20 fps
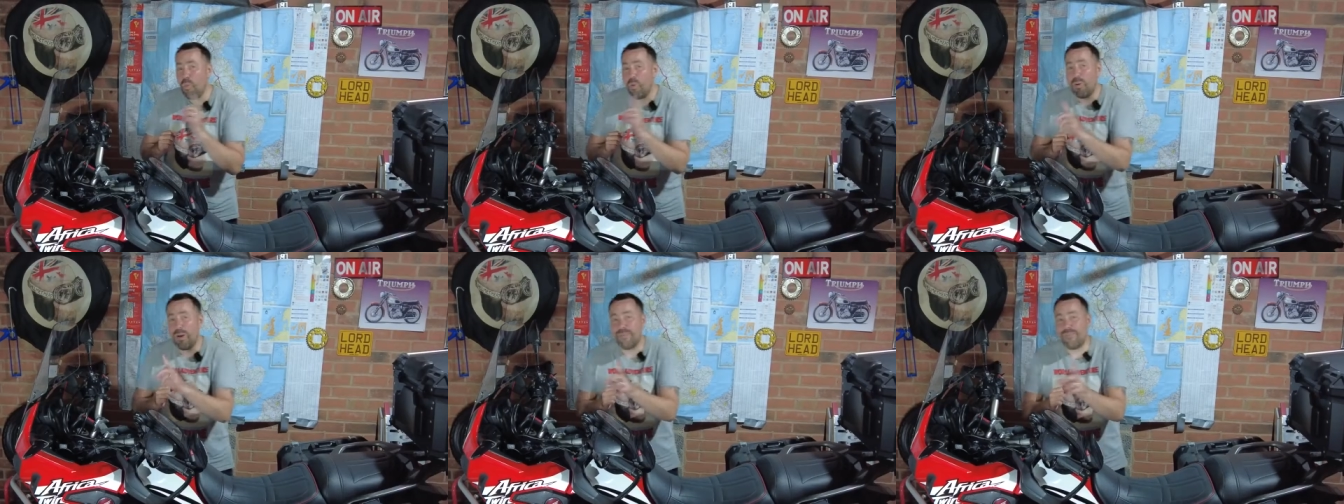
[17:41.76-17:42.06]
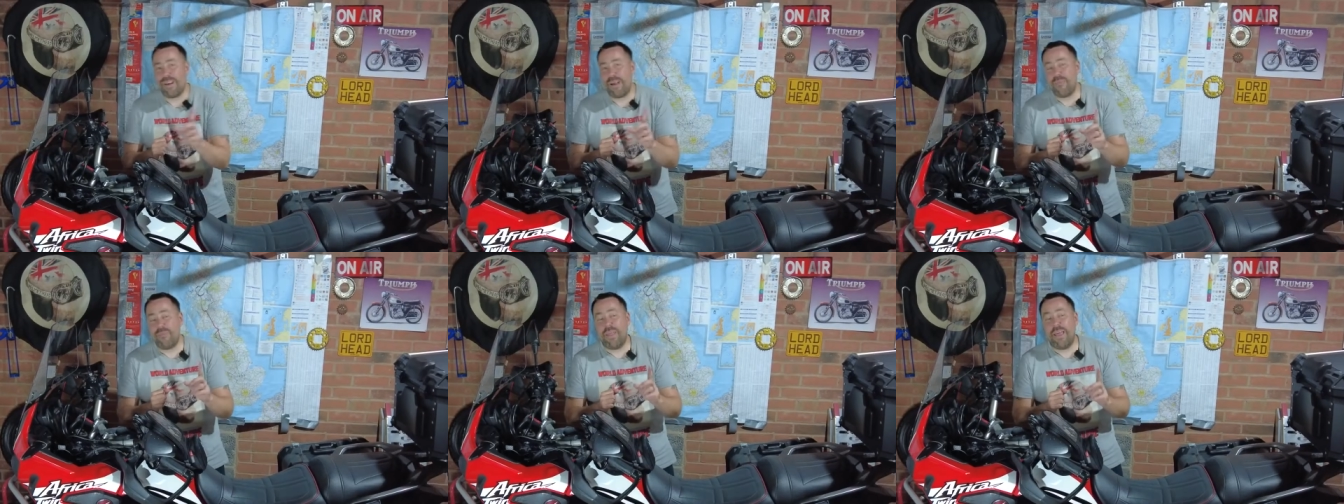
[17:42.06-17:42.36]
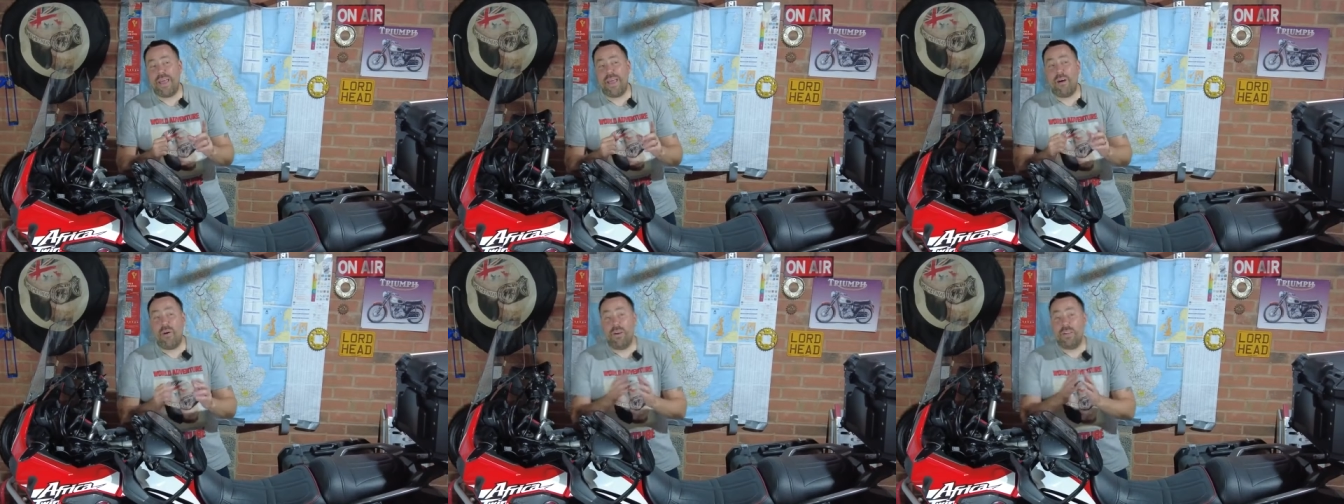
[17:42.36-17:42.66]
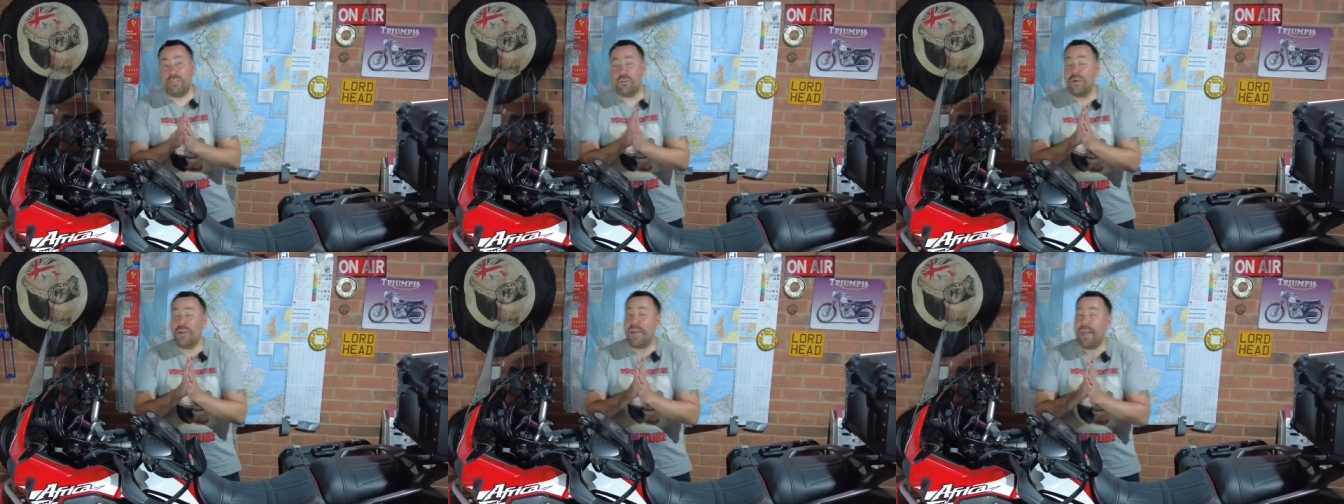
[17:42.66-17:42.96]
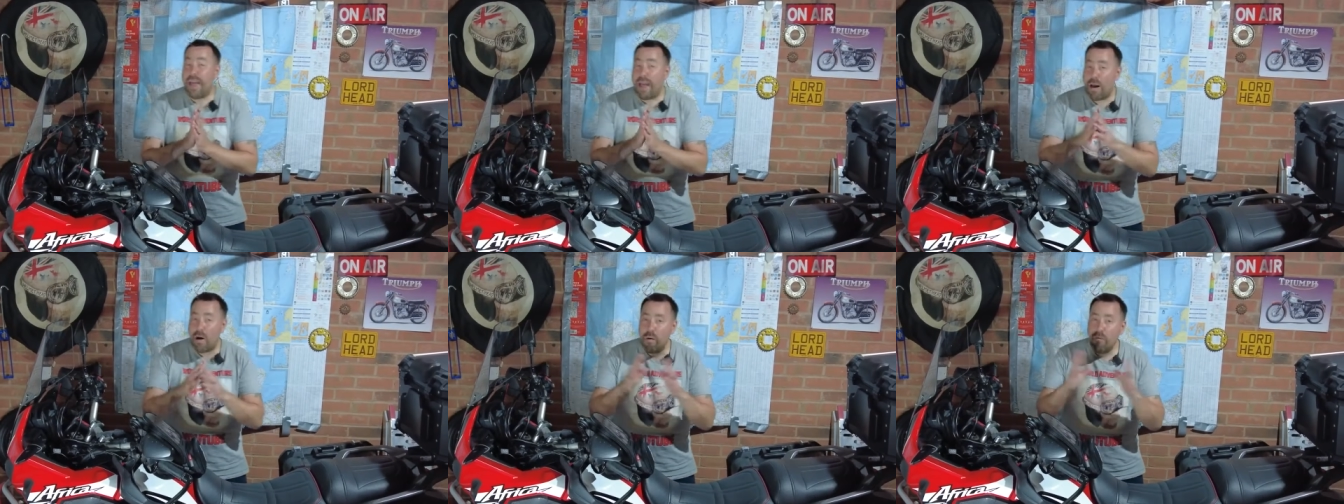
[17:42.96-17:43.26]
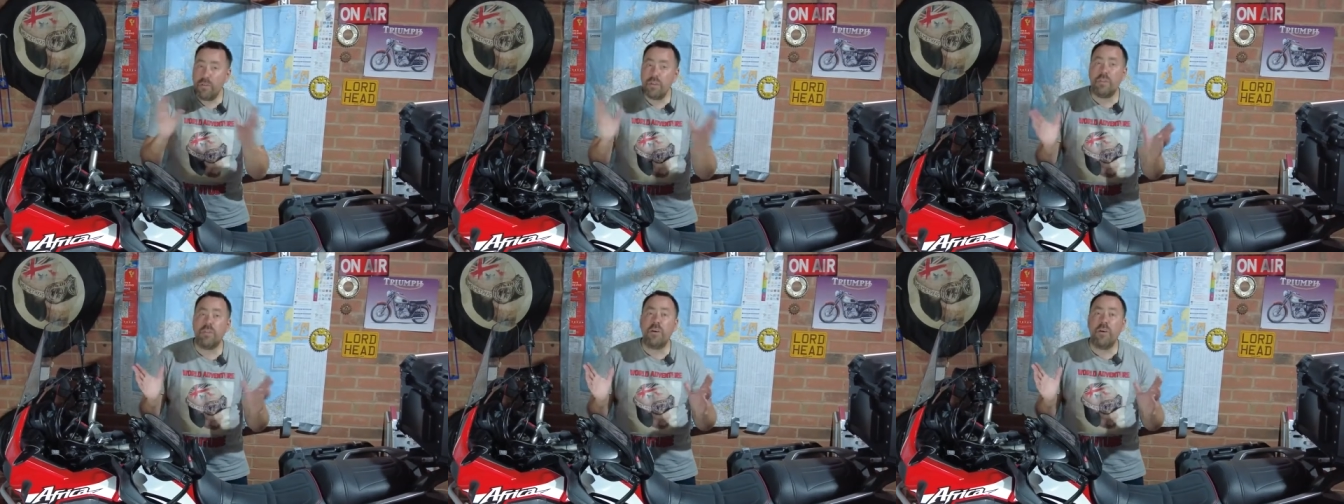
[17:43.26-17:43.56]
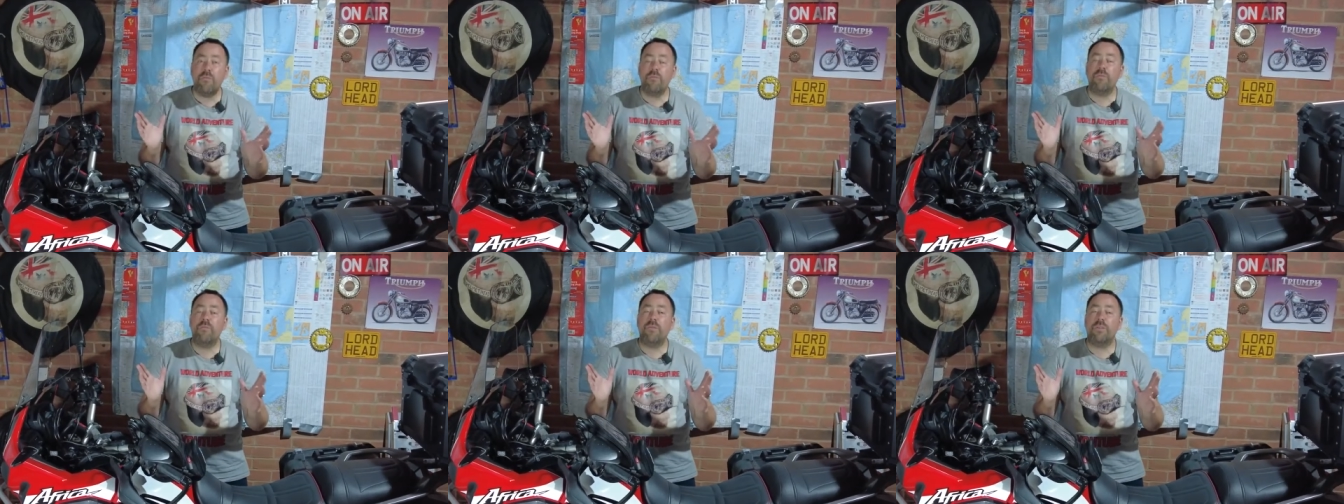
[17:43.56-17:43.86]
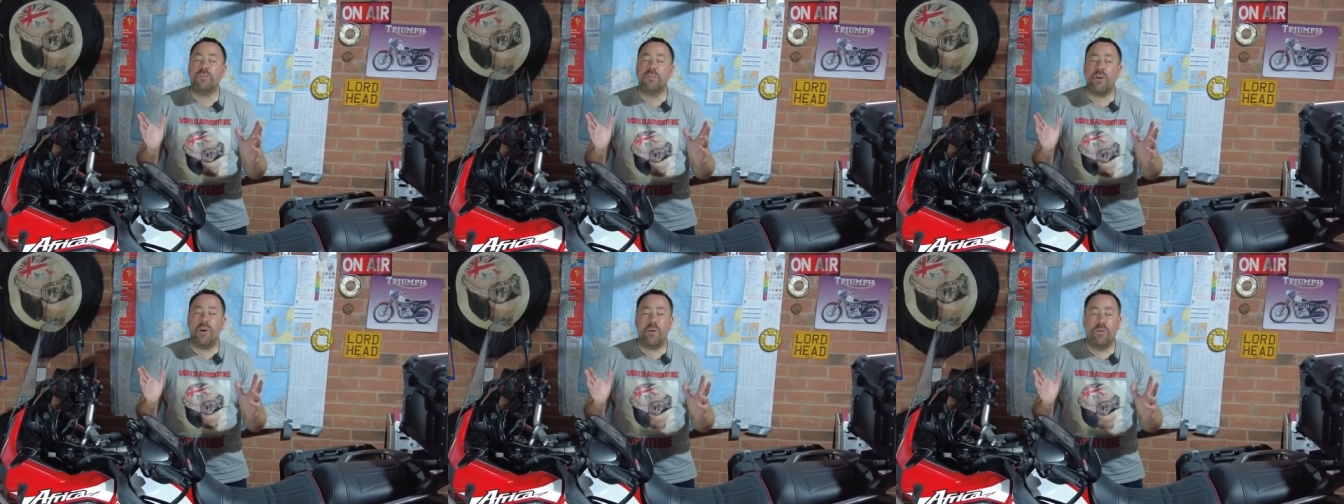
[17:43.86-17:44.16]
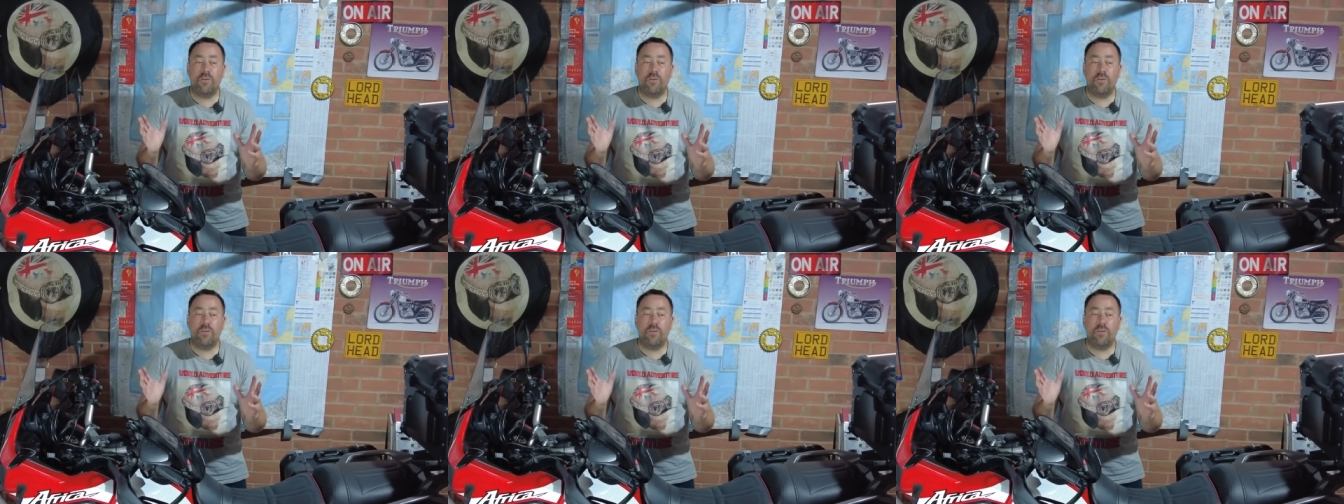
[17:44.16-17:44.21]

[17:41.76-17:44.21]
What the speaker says: the way around there. I took it out of its comfort zone.